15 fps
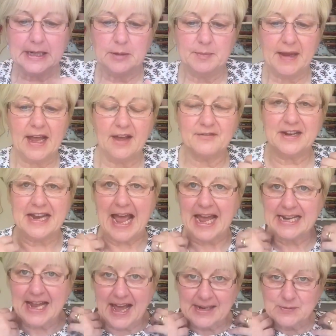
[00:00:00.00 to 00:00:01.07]
bit of an
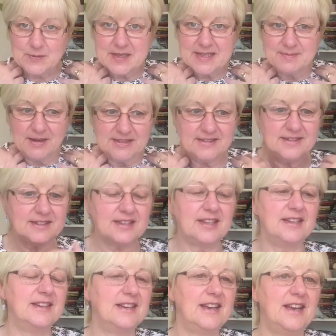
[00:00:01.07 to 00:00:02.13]
announcement.
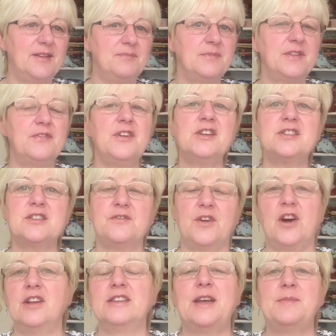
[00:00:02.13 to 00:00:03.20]
First of
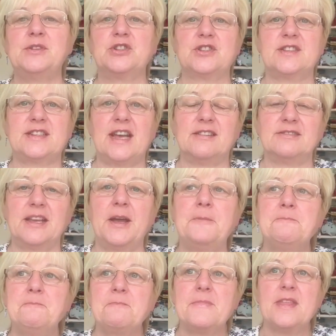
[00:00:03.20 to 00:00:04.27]
all, let me just tell you,
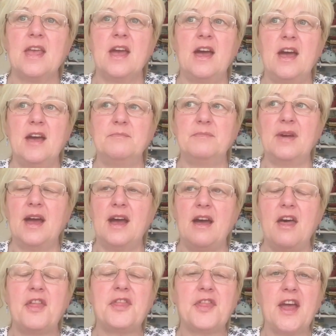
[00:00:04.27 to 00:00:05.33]

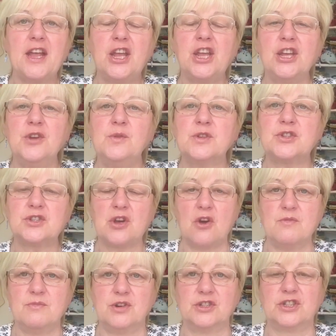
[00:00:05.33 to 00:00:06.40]
thank you so
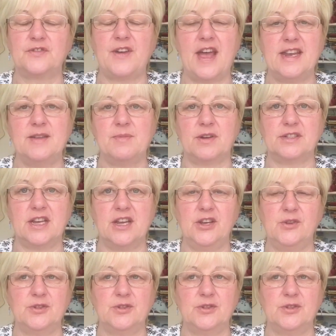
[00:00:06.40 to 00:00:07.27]
much for anybody who's